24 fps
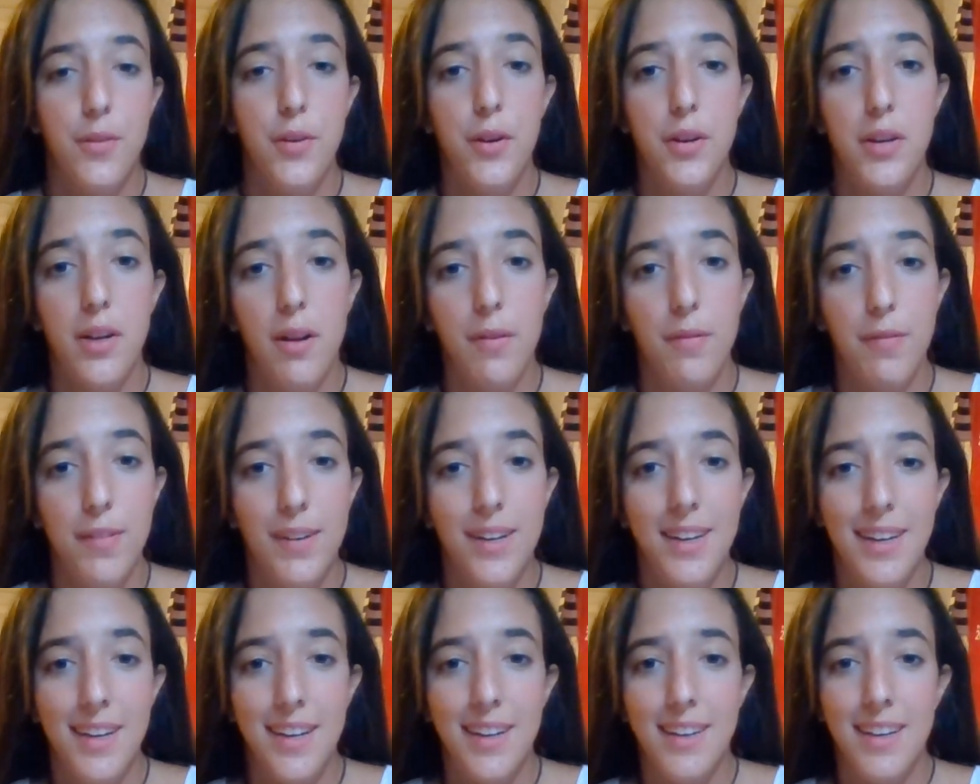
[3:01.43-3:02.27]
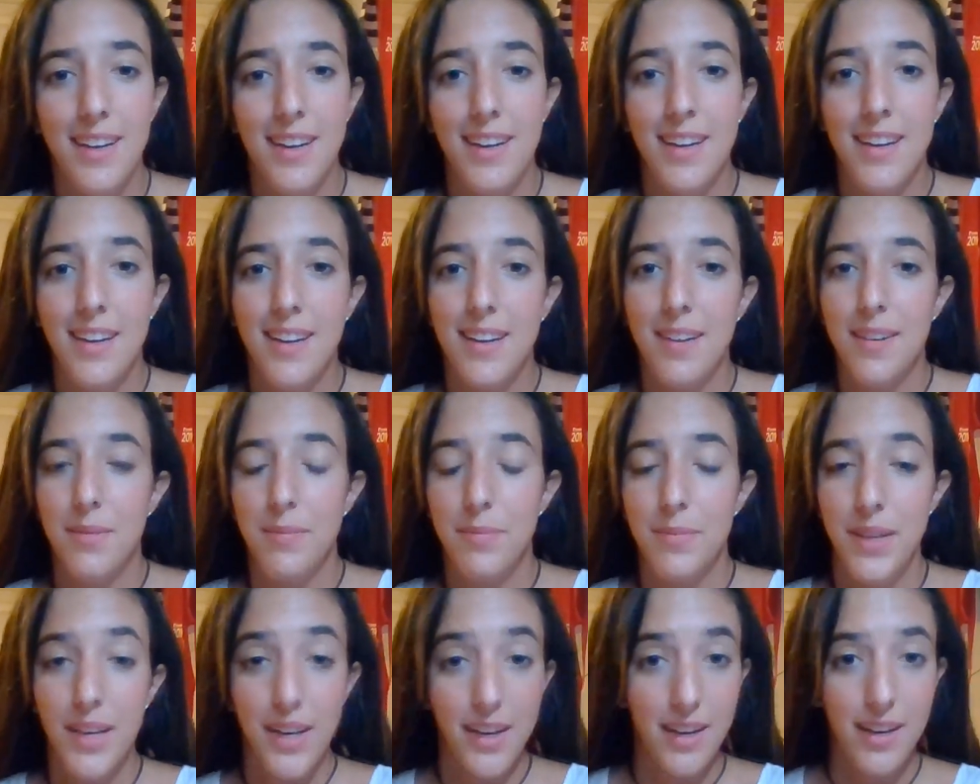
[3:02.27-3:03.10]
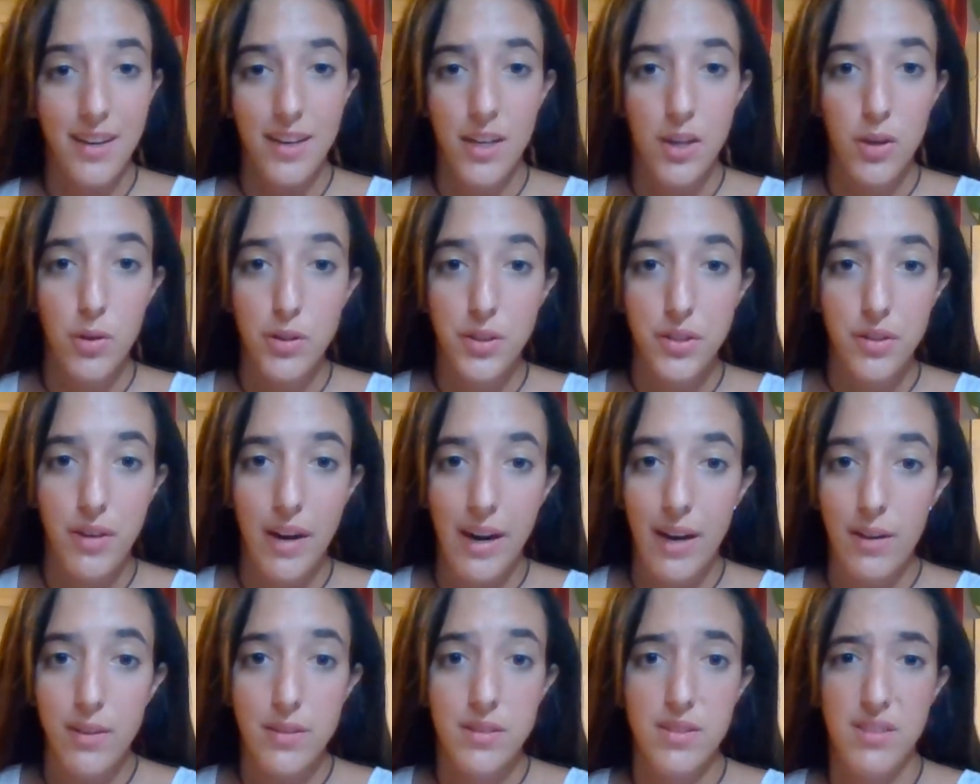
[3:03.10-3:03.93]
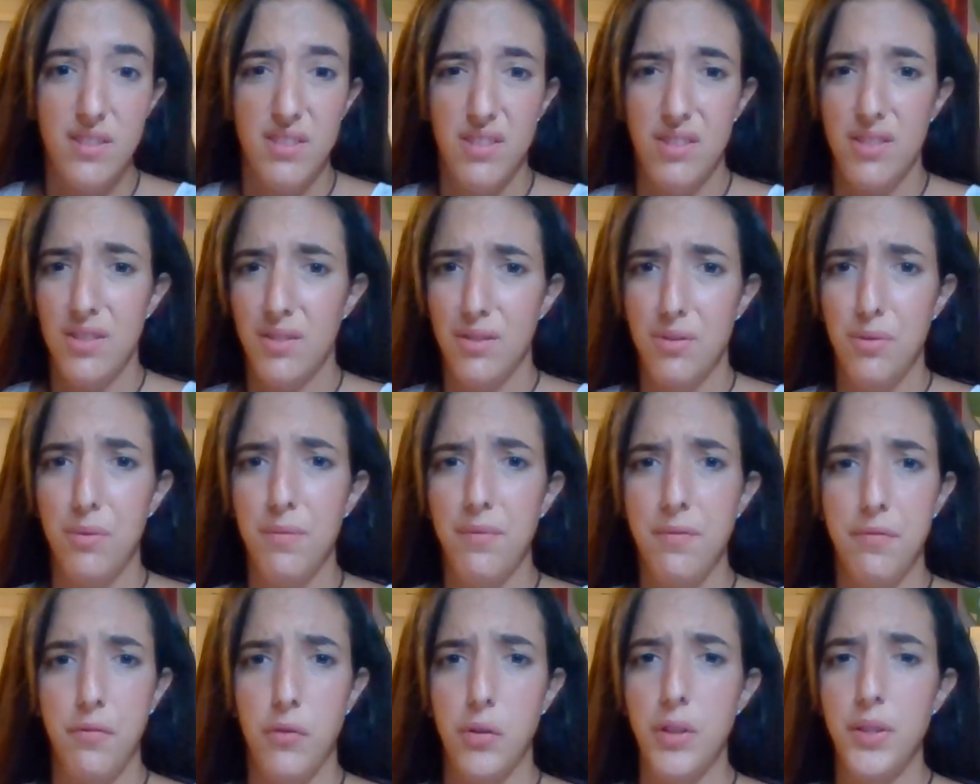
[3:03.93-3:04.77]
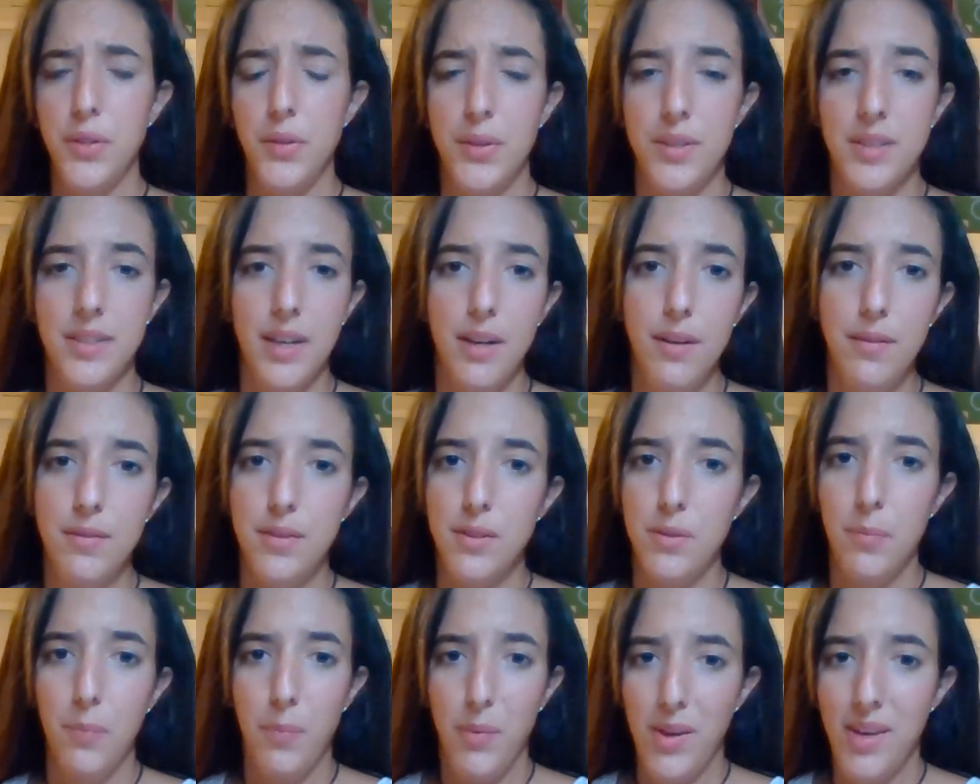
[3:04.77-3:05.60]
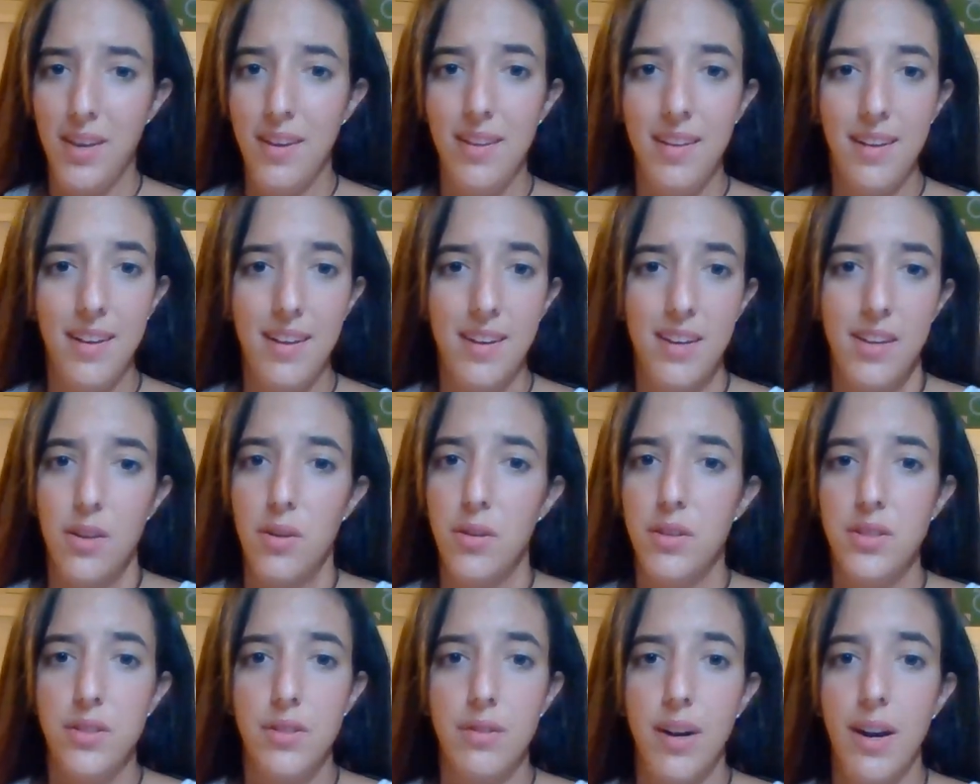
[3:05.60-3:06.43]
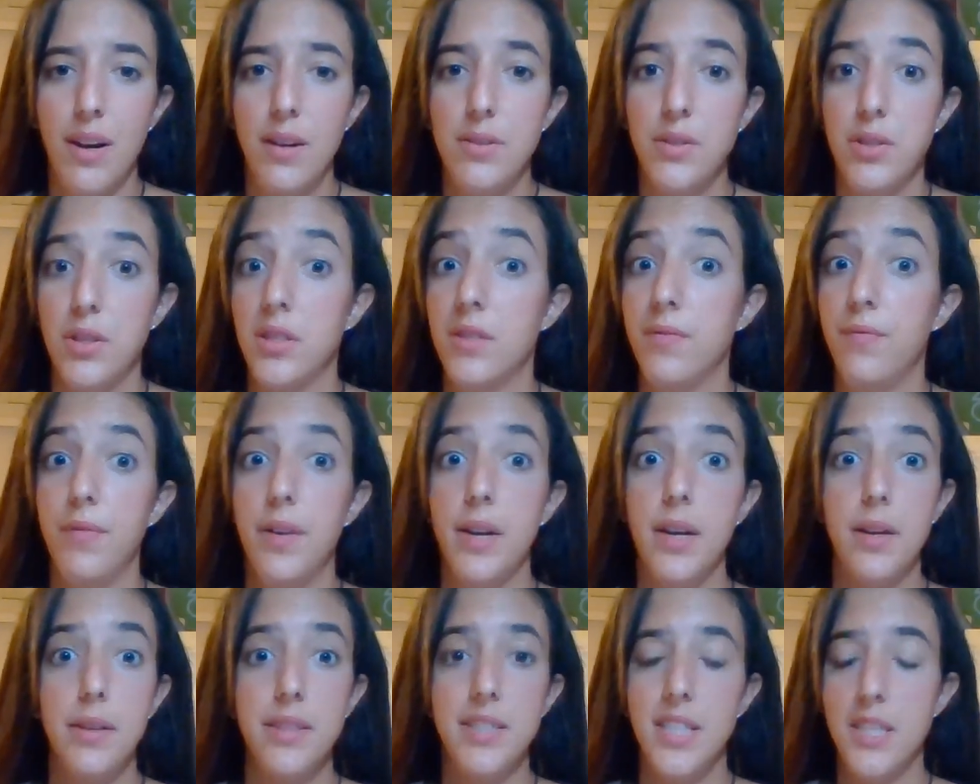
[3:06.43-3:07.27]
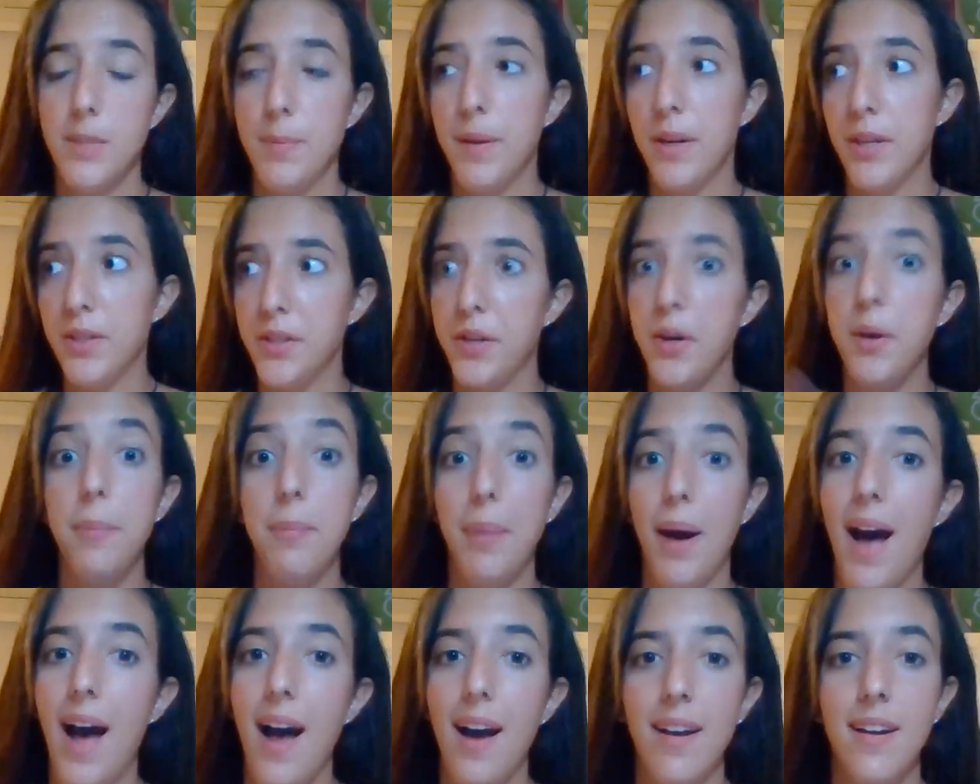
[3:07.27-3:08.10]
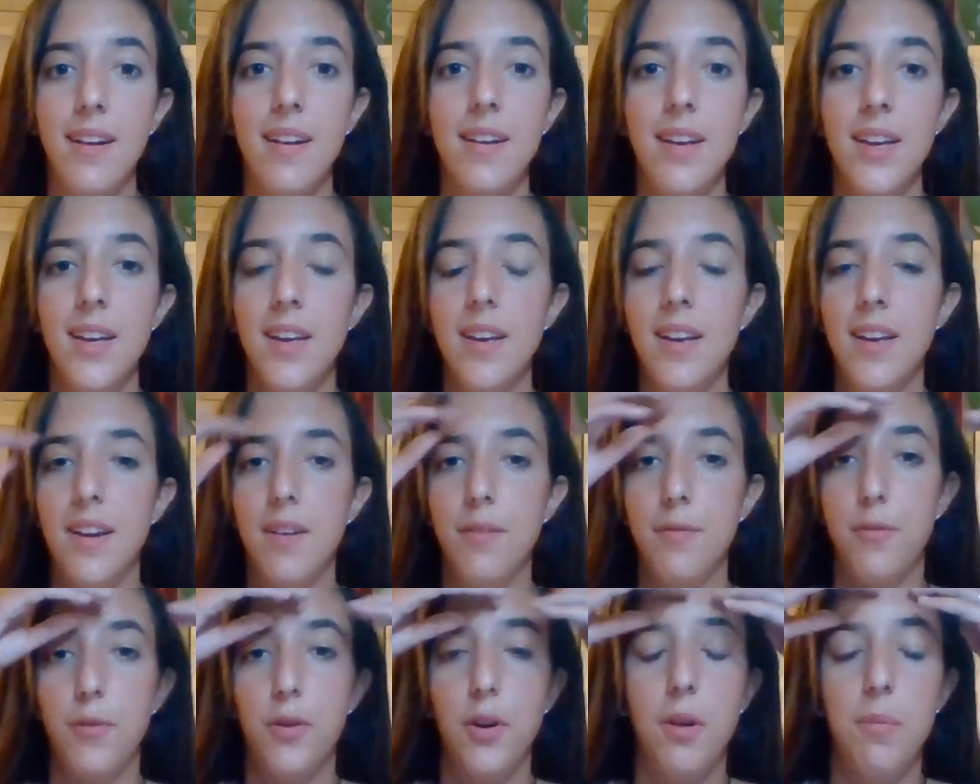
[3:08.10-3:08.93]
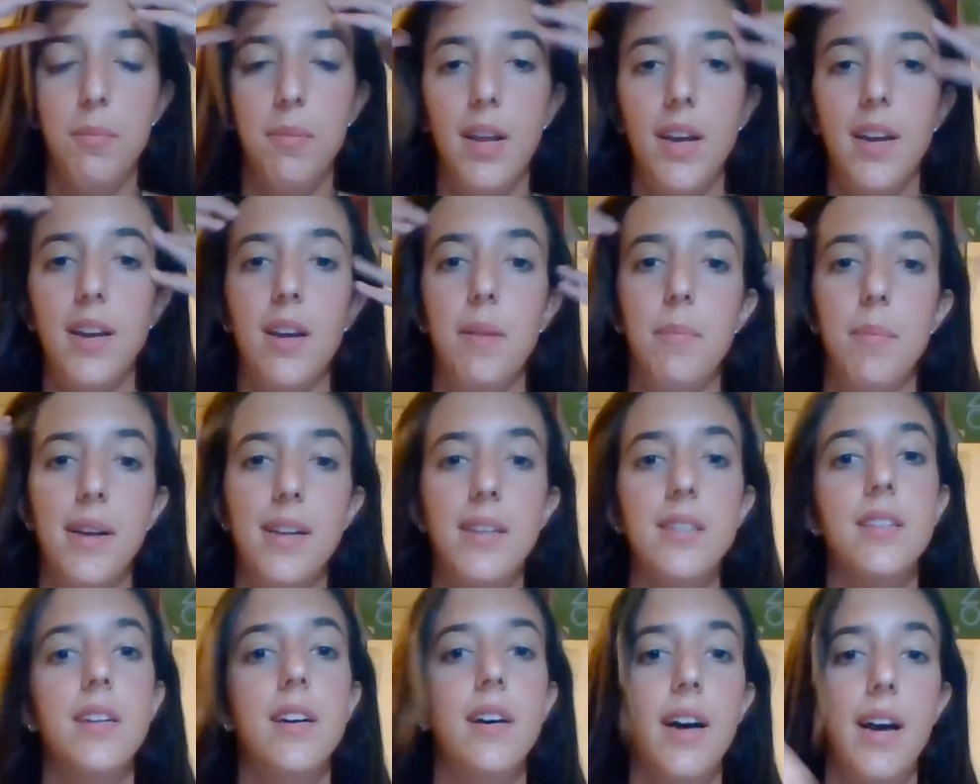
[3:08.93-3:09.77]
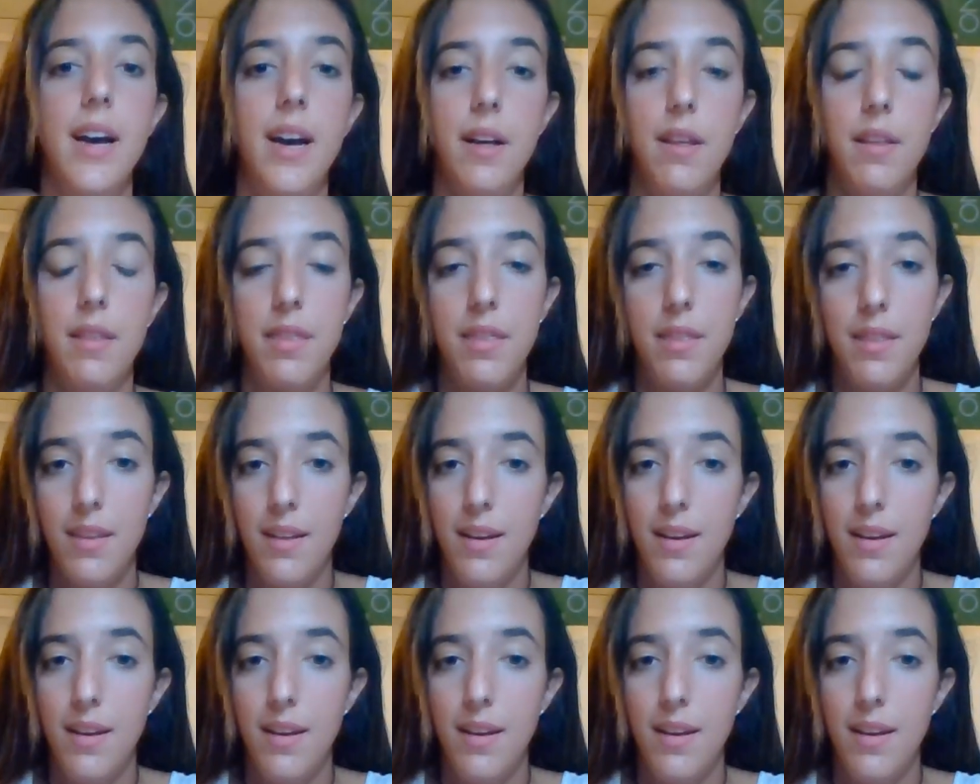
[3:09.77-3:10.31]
you're not feeling like being in huge crowds, just don't force yourself to be in huge crowds. Just because you're back from like a mental health